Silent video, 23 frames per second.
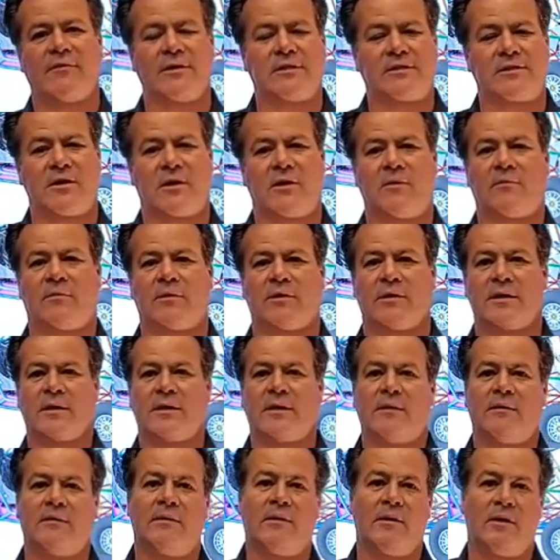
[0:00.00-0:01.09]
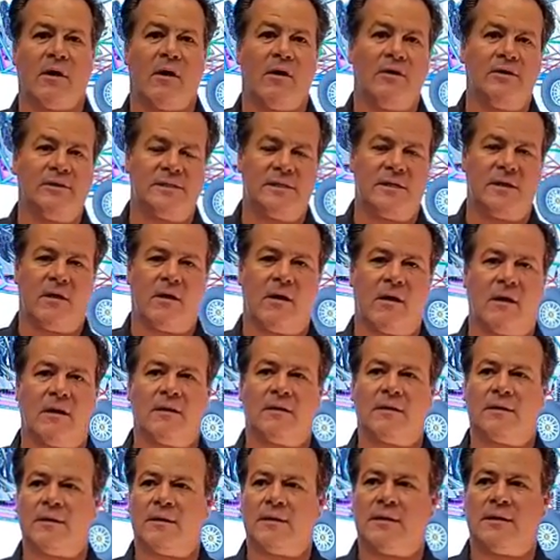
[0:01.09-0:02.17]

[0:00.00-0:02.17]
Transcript: I started with the RZR,